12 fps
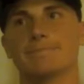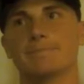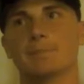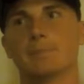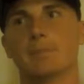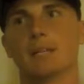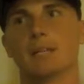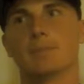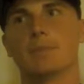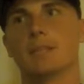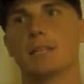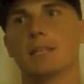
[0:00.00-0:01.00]

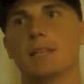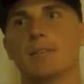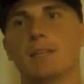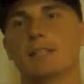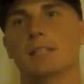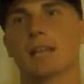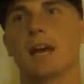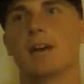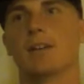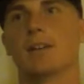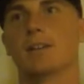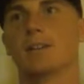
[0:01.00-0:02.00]
possibly even a
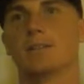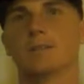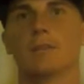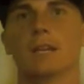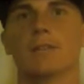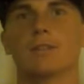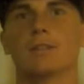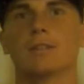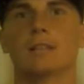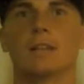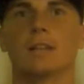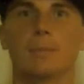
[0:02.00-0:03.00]
scout or whatever.
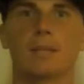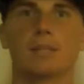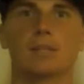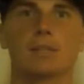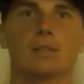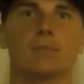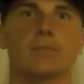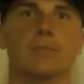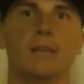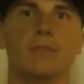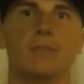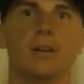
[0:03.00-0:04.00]
I mean, just
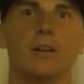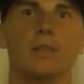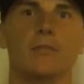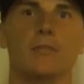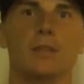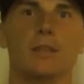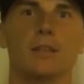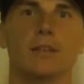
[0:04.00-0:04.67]
be involved with it.